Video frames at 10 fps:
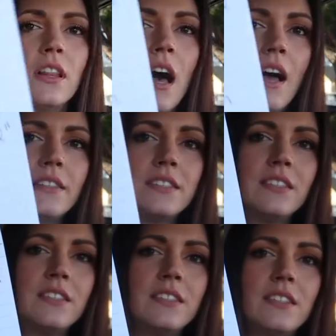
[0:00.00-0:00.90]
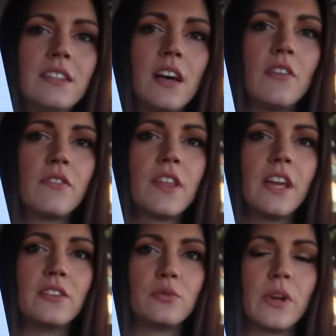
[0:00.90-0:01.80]
lot of
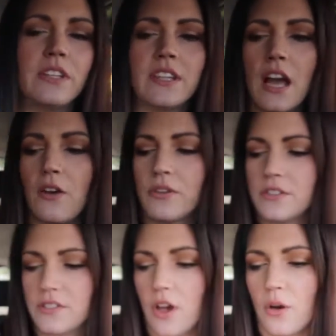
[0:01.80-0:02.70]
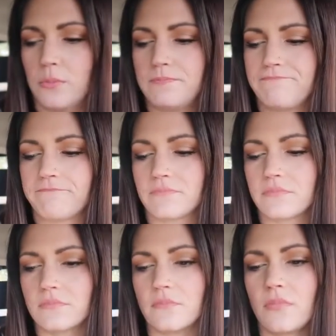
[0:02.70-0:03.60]
things written down. So
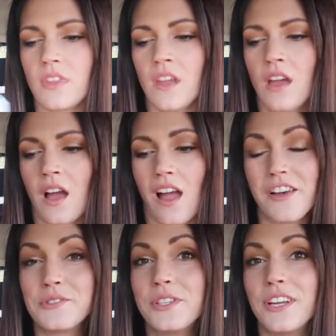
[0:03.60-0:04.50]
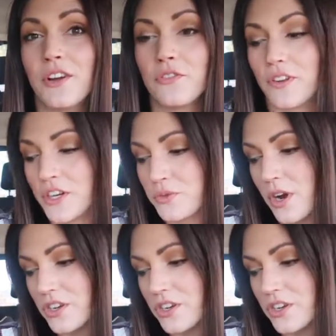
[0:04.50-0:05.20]
I also need to go finish